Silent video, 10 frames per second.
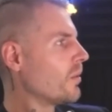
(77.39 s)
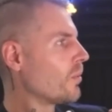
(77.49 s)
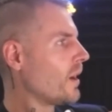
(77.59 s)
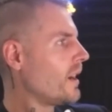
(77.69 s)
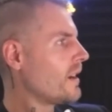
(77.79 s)

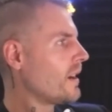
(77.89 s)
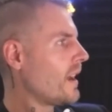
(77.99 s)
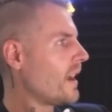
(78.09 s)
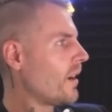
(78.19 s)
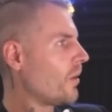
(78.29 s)
right
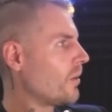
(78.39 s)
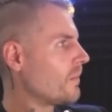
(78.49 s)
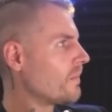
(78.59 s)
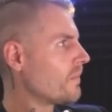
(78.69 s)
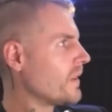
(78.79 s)

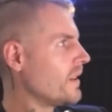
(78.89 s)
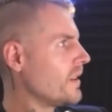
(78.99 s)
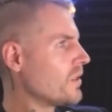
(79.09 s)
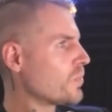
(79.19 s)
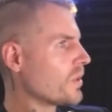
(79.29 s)
now
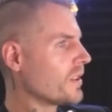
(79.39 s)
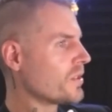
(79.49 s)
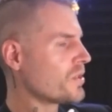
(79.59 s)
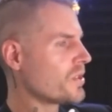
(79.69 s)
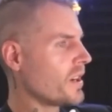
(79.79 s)
is we're going to
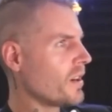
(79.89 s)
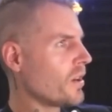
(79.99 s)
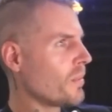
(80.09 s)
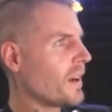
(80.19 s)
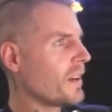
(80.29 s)

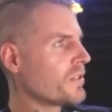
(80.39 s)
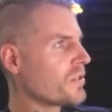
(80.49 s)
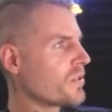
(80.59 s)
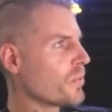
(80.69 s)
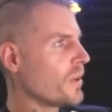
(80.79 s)
share my
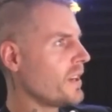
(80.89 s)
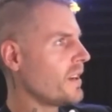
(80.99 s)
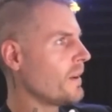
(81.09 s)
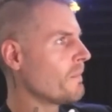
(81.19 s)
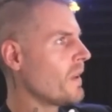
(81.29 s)

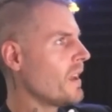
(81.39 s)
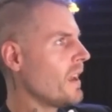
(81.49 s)
screen.